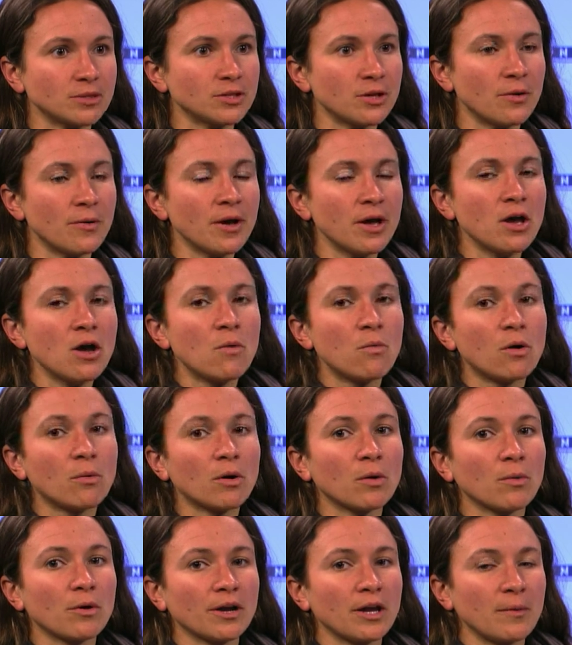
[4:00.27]
So what
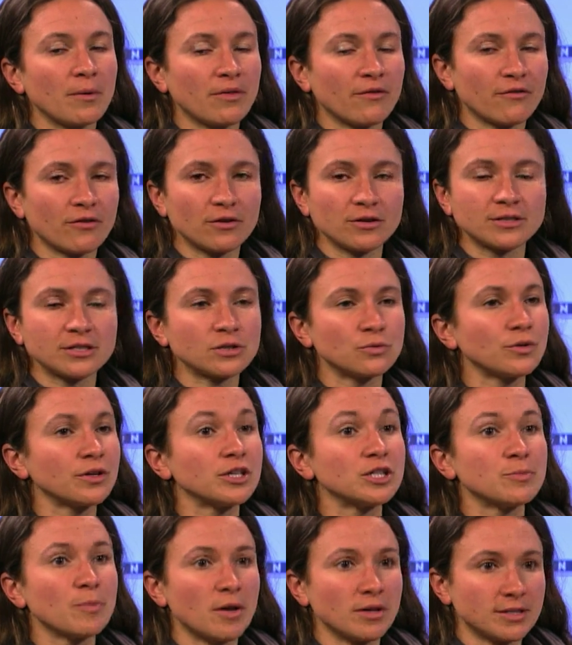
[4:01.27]
we're working with first is really
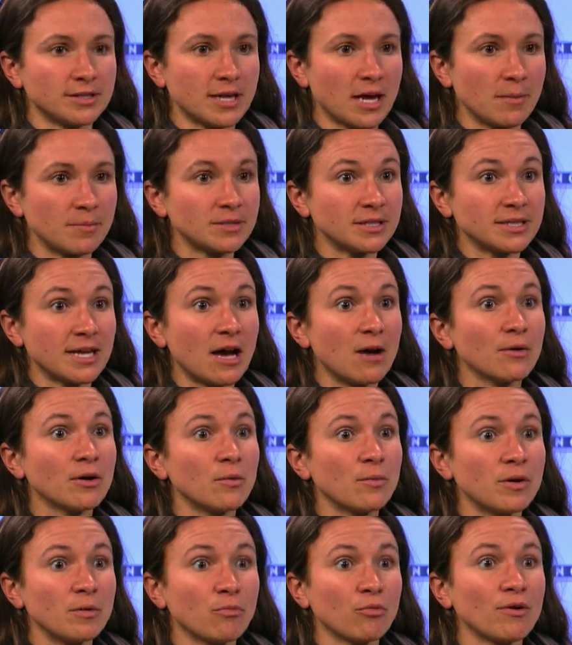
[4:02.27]
small steps. Is how
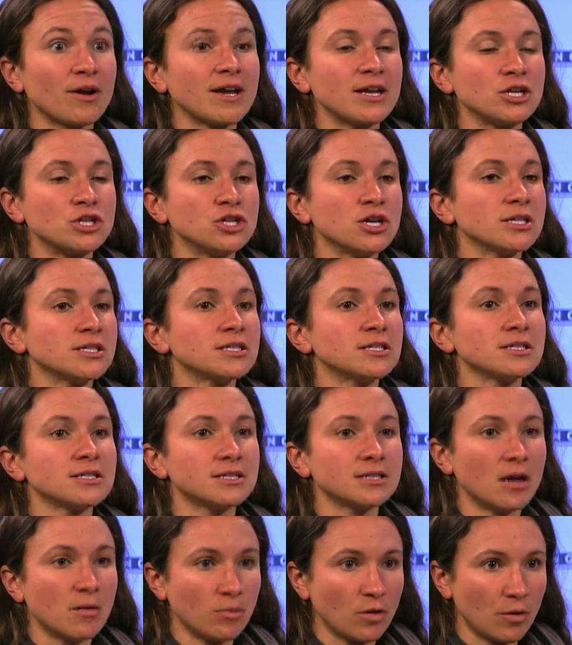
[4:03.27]
can we bring just
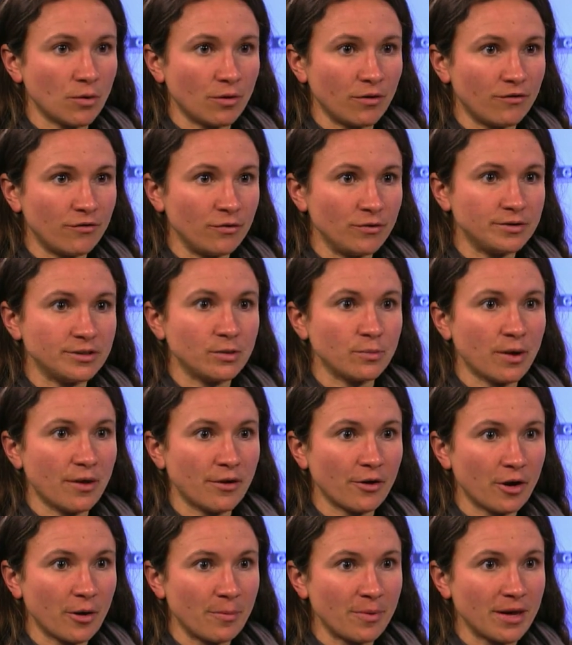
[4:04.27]
some local foods and
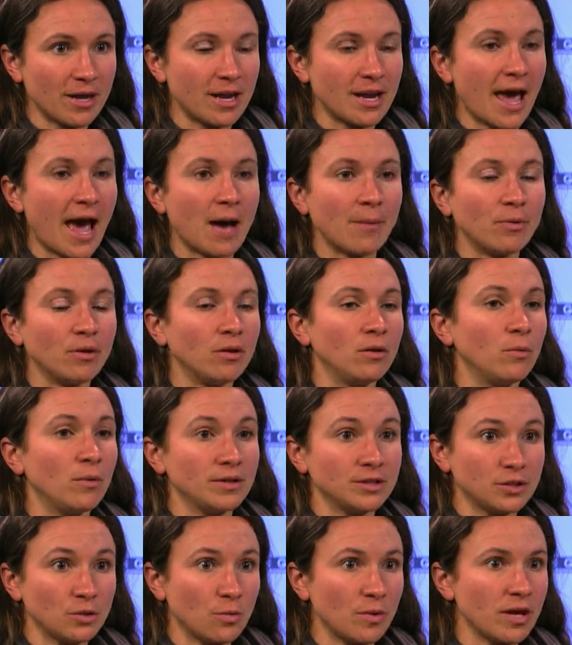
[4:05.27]
whether it be an apple
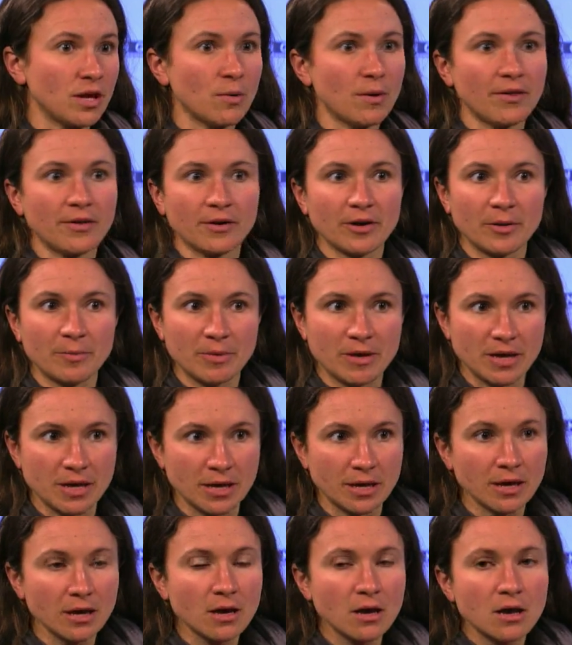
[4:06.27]
once a week, whether it
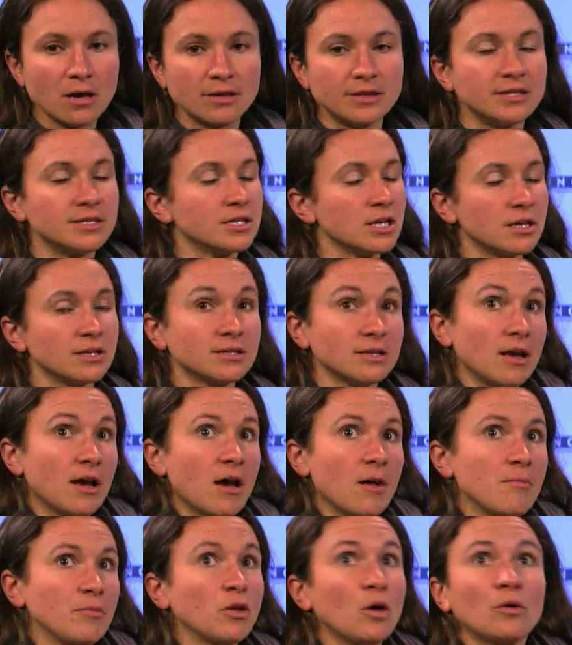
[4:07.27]
be
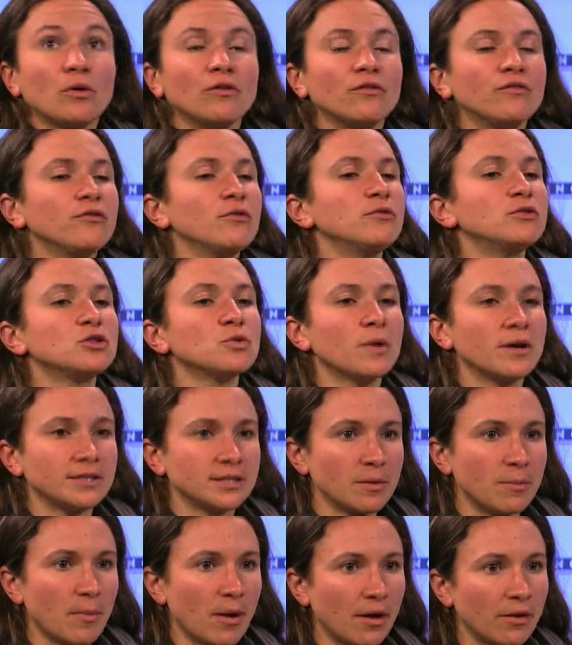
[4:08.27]
um, local foods twice
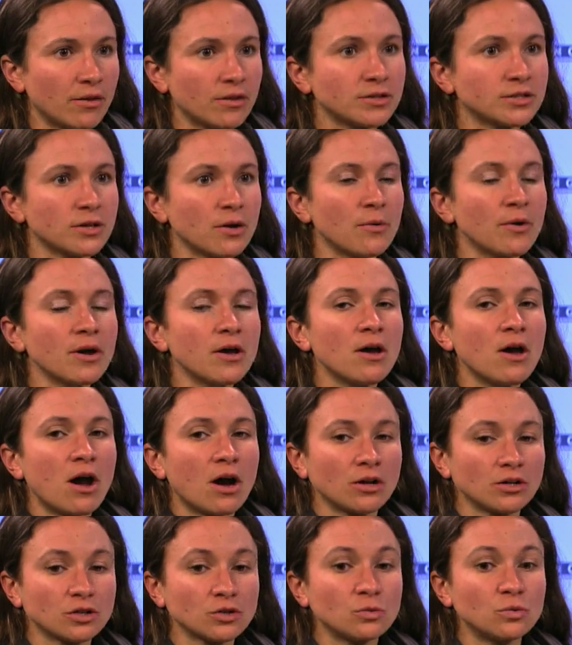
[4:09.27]
a month. So
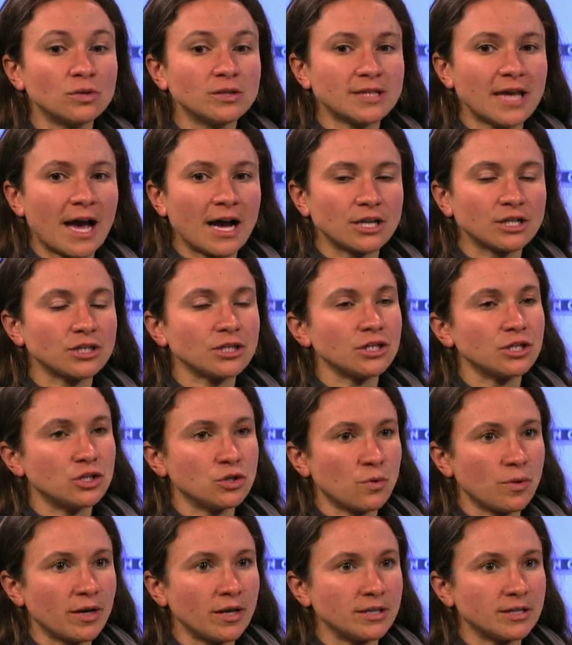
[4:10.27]
our schools actually
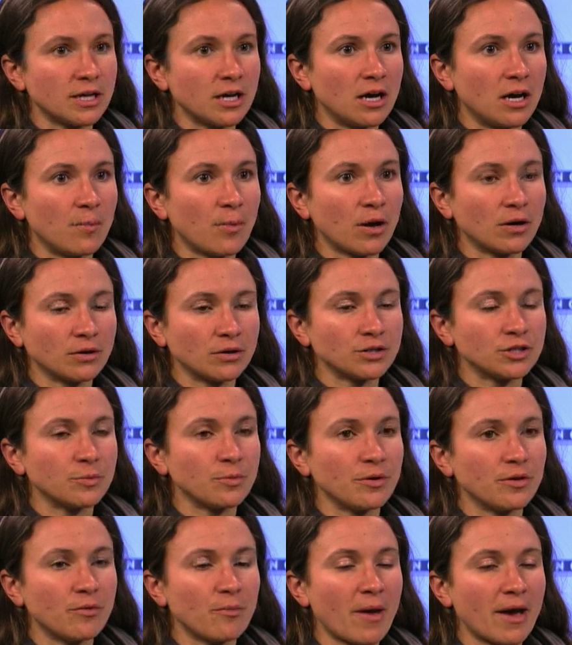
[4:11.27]
joined a partnership
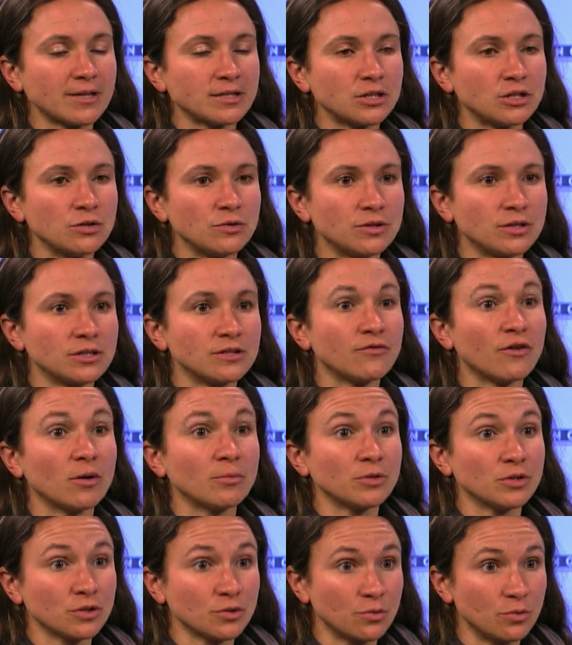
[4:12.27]
with Massachusetts Farm
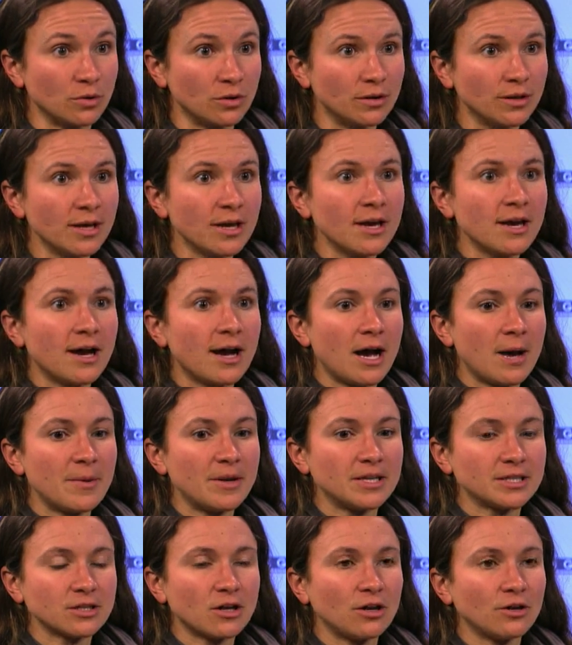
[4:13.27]
to School, um,
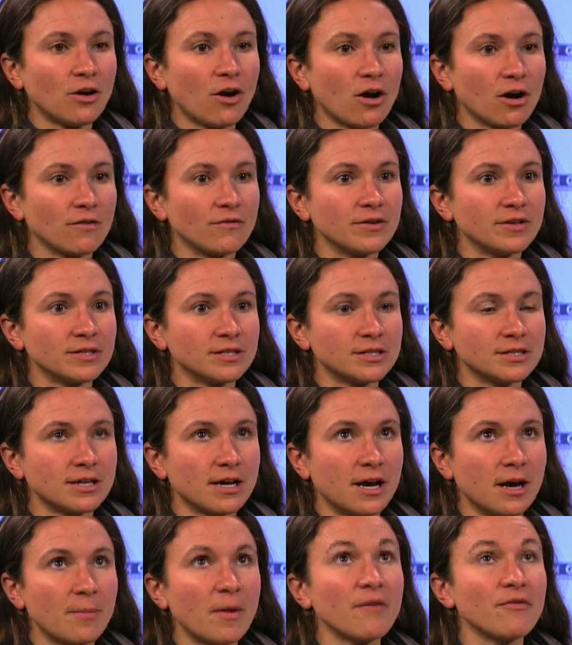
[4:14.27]
and it's called Harvest
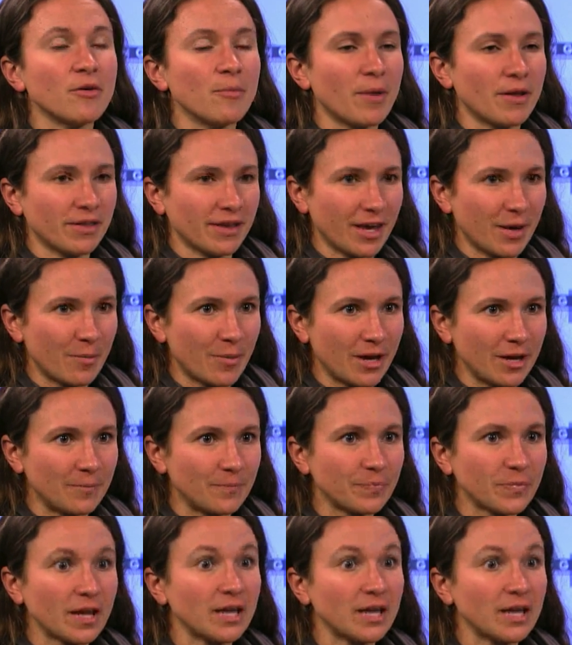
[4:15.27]
um, of the Month campaign.